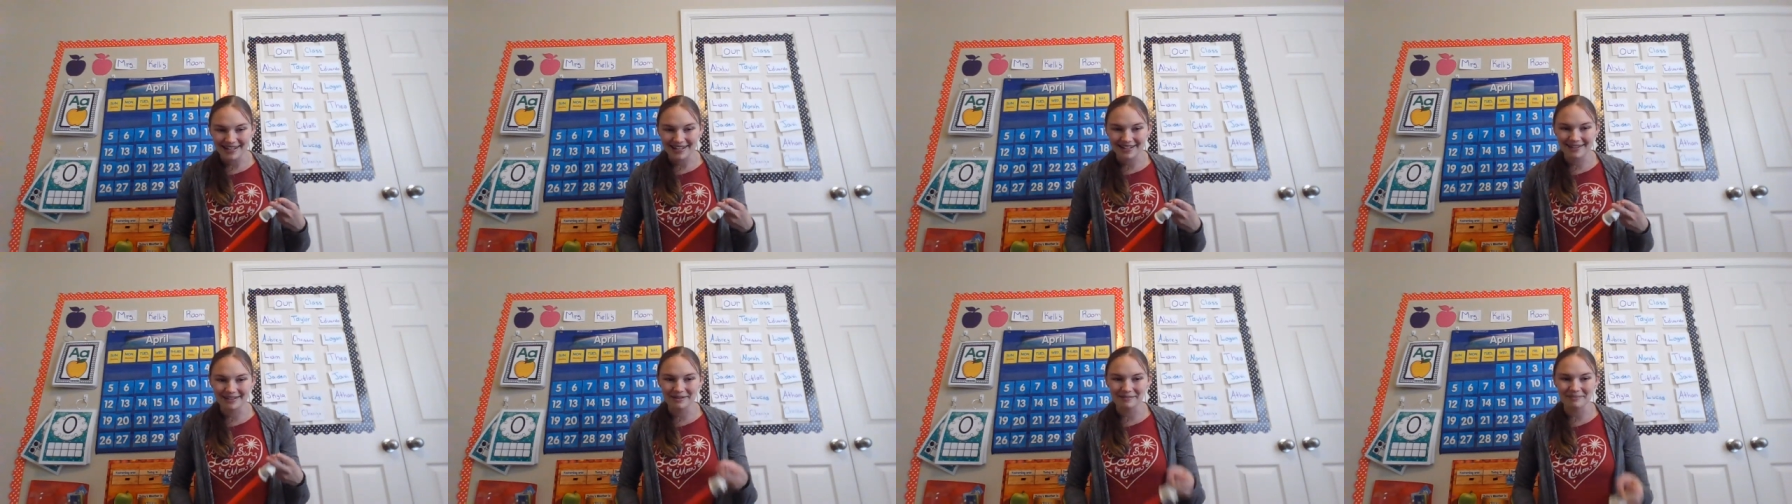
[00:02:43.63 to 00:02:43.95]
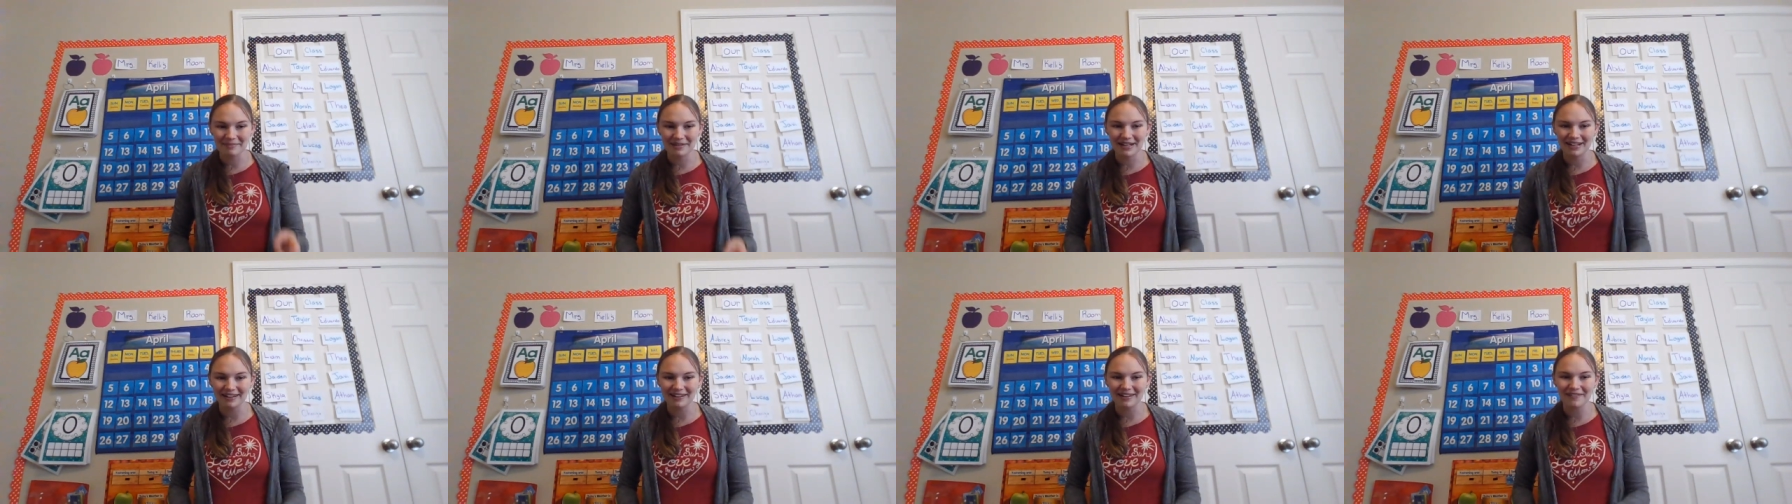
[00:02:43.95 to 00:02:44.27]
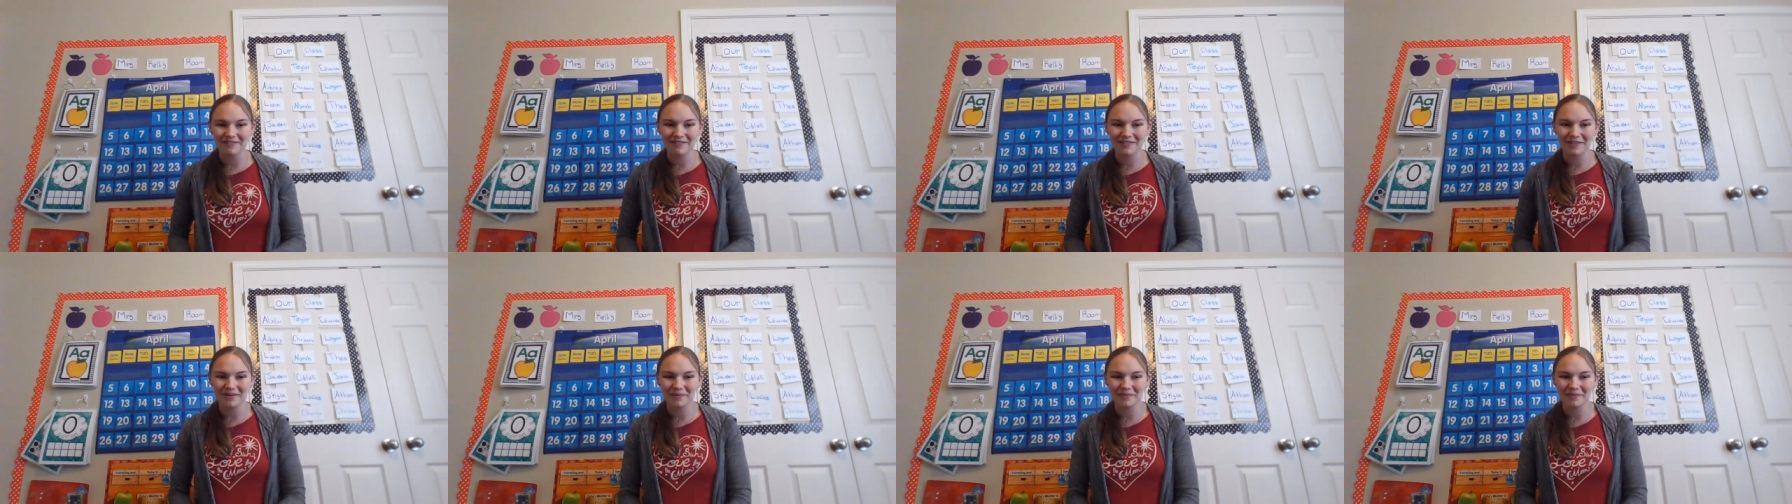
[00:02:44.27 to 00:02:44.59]
in the middle
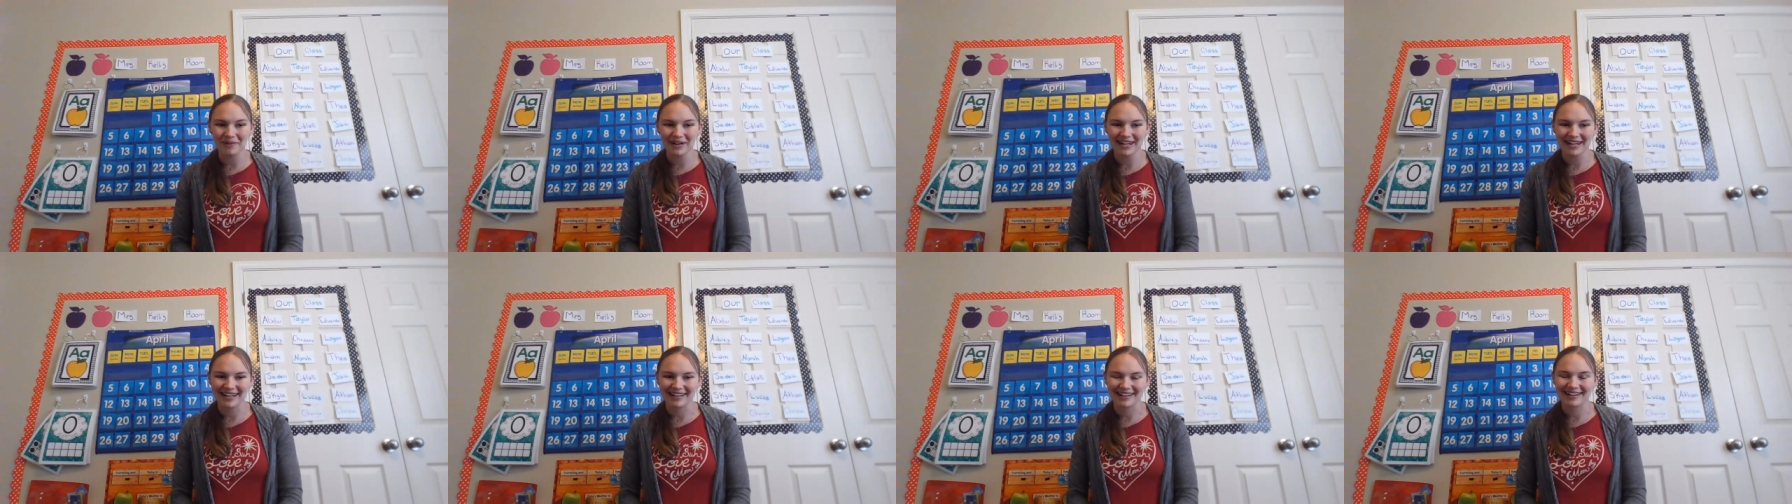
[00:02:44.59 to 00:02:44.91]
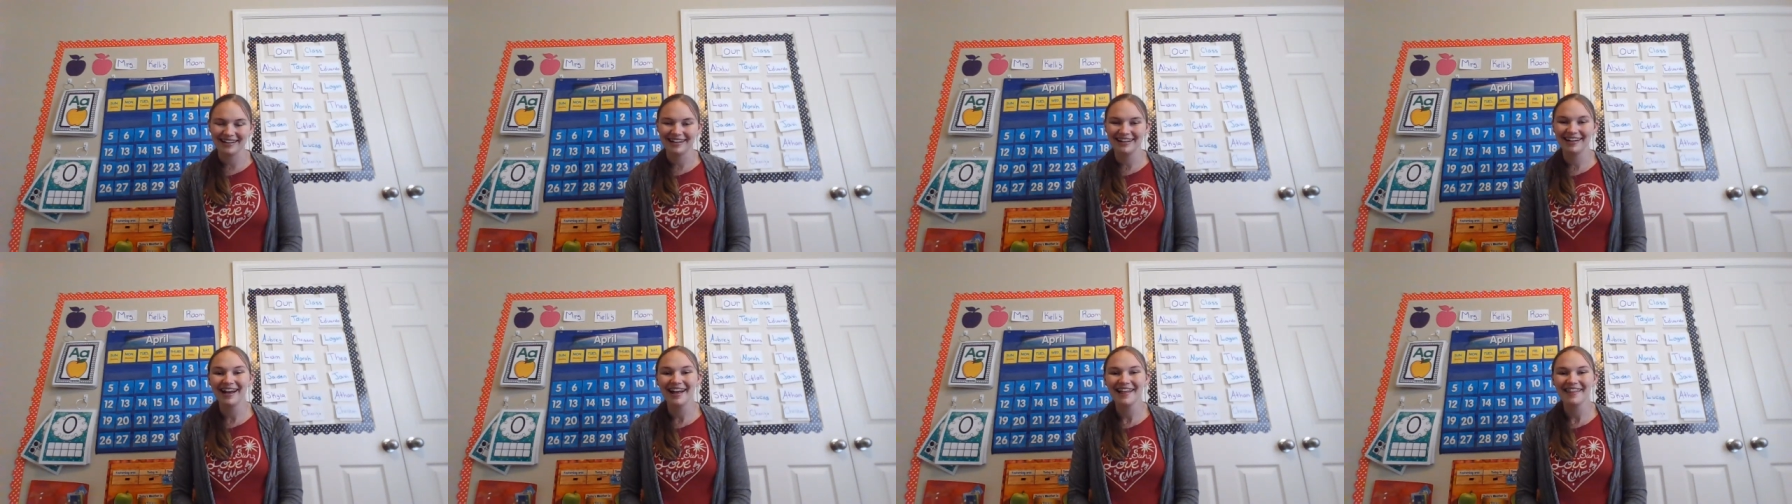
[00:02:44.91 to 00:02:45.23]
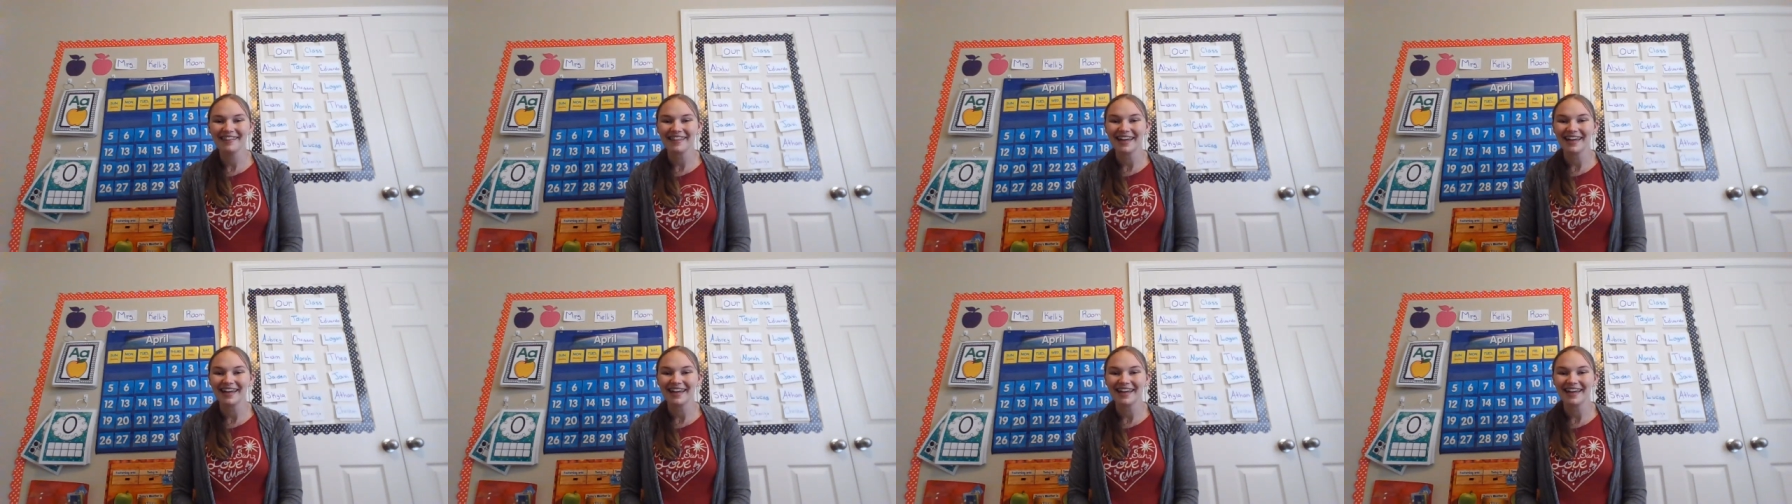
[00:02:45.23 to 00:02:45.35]
of the week.